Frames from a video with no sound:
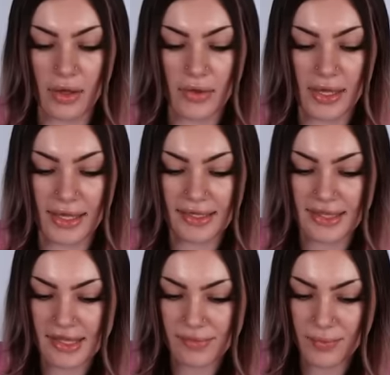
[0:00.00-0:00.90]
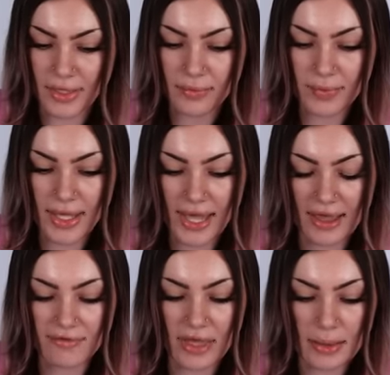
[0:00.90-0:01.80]
Okay, this one we
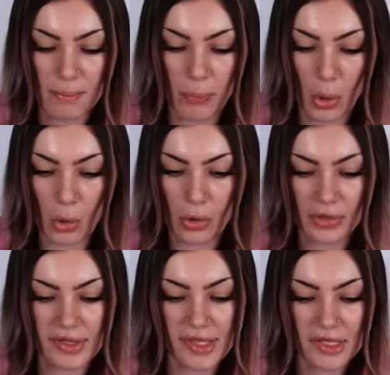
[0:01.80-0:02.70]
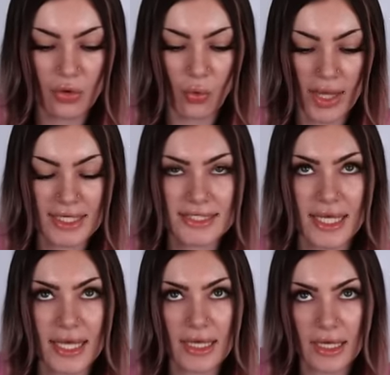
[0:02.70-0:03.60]
have a bowl. This is quite
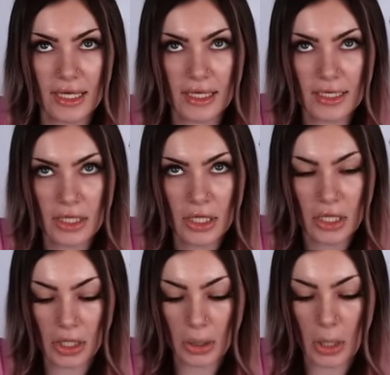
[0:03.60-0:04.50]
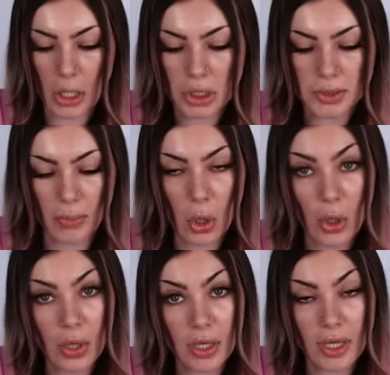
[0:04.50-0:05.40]
a uh, large
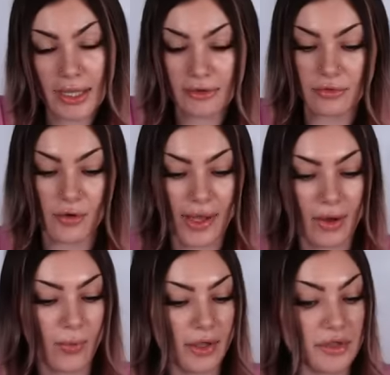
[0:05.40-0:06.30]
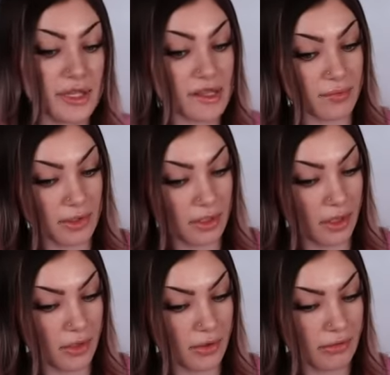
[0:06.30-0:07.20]
bowl. I don't know how well this would
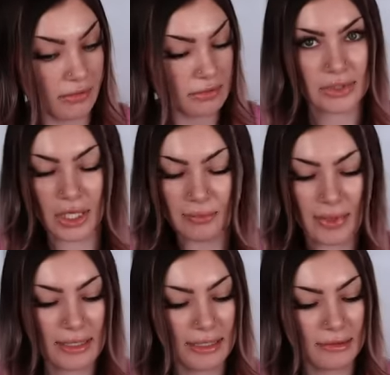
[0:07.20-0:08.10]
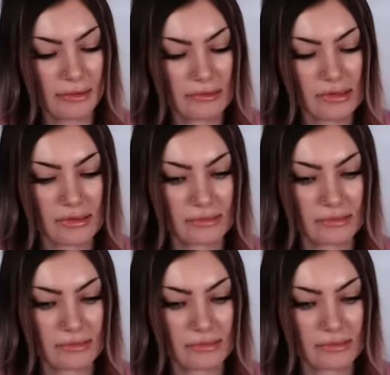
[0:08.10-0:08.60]
go on my nails.